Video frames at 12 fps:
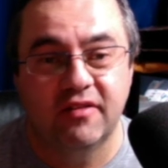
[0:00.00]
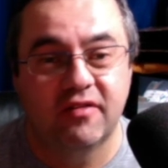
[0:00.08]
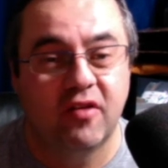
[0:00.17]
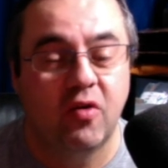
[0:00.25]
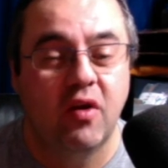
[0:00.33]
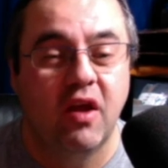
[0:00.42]

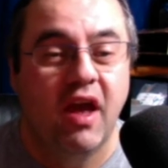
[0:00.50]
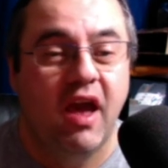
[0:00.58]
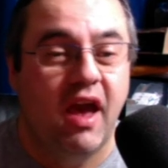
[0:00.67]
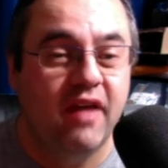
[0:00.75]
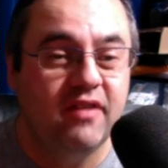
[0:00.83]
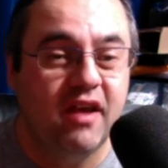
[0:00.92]
So
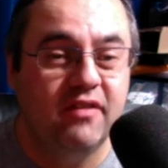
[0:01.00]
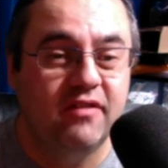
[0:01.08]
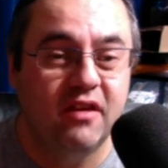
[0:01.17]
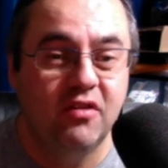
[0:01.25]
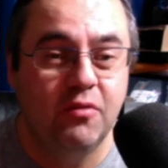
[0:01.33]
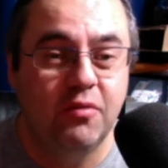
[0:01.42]
as I see
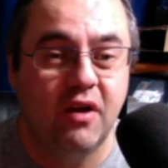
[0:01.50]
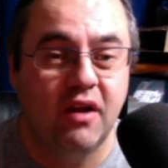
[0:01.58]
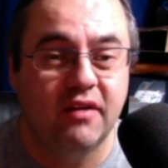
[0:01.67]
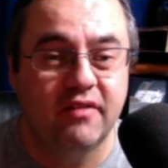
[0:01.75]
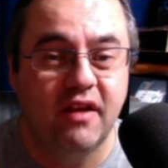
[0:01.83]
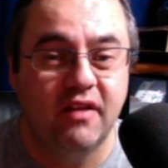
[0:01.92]
new
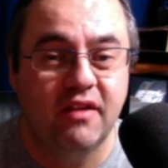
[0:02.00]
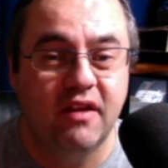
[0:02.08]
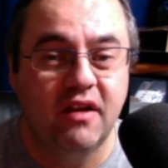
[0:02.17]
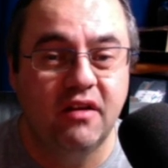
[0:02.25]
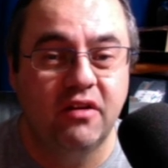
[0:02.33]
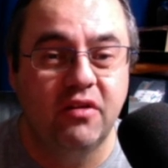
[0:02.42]
products out there,
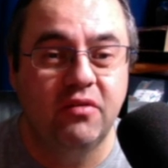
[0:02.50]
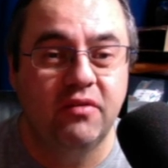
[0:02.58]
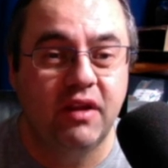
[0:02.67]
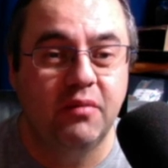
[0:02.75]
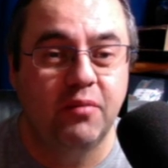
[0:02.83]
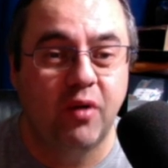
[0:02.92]
new
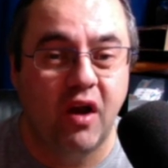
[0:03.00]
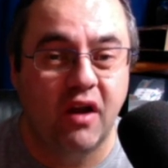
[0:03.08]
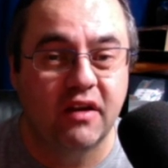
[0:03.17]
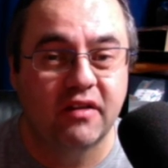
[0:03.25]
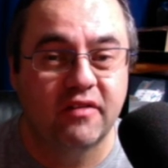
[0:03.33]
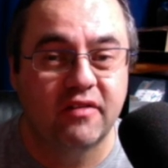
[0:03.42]
neat
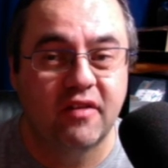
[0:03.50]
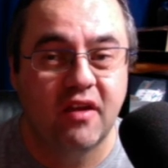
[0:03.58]
products,